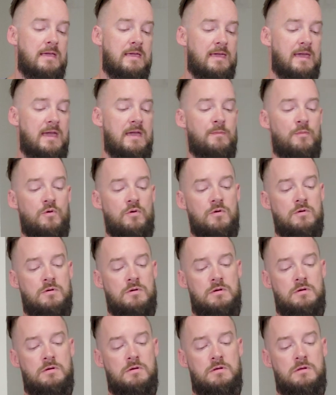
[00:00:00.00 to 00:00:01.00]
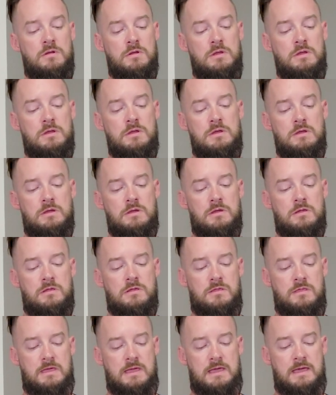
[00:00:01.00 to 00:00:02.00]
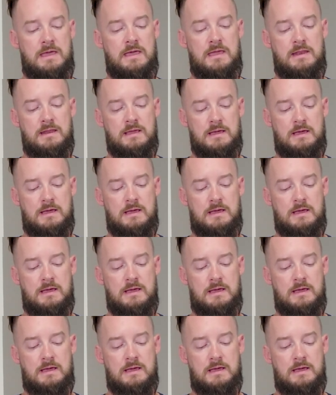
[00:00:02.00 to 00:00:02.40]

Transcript: cable that